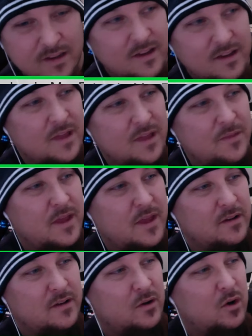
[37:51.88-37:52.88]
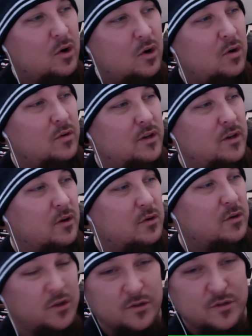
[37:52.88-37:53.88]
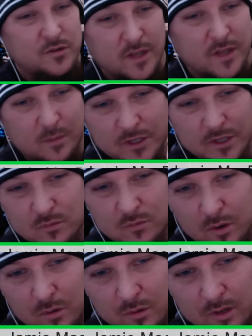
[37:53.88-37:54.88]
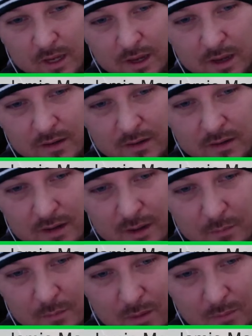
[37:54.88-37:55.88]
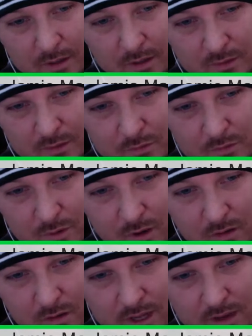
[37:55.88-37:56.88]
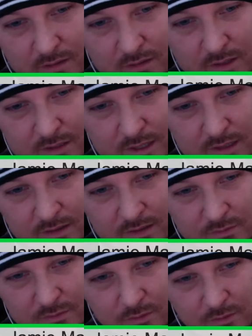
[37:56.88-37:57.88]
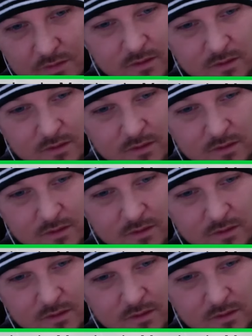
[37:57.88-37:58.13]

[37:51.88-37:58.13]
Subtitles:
And then, so you select picture mode, and I'm probably going to use the wrong dial. Yes, I did, of course.